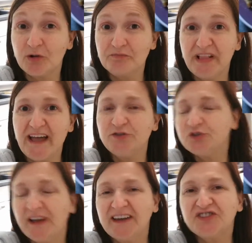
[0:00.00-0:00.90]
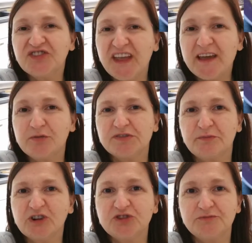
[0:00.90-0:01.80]
on plan. So I had steak with
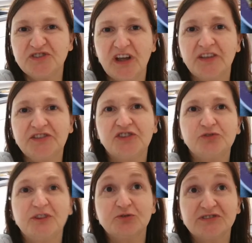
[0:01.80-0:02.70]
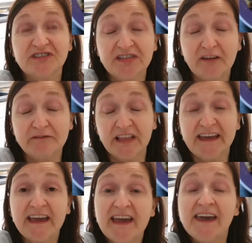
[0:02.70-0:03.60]
mushrooms and onions, which was lovely.